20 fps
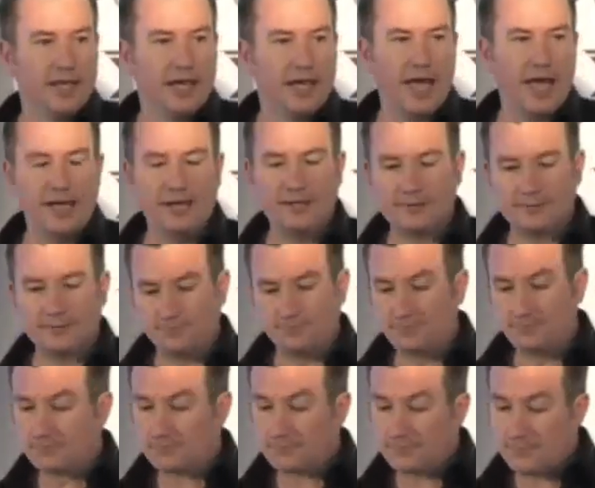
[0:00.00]
And
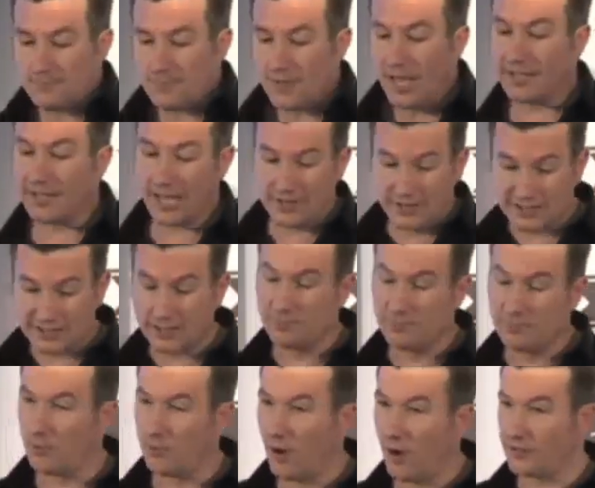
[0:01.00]
again, this can
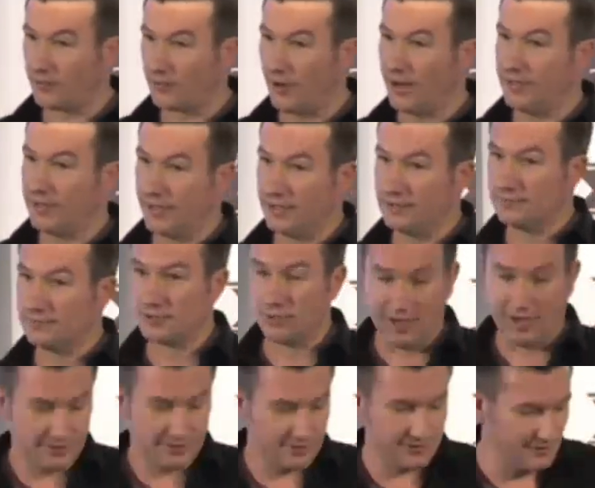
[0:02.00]
be quite threatening
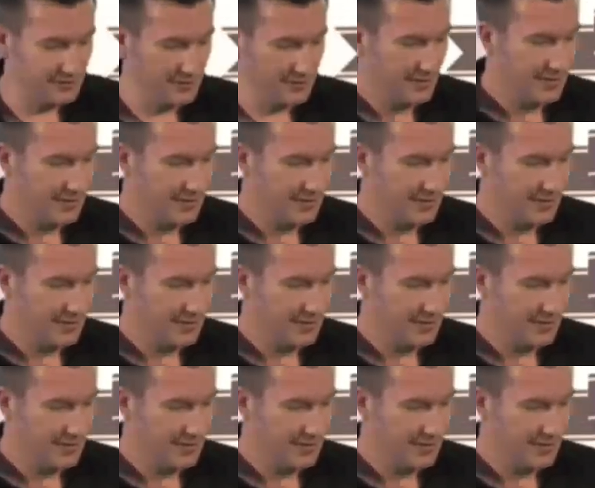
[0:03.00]
to us,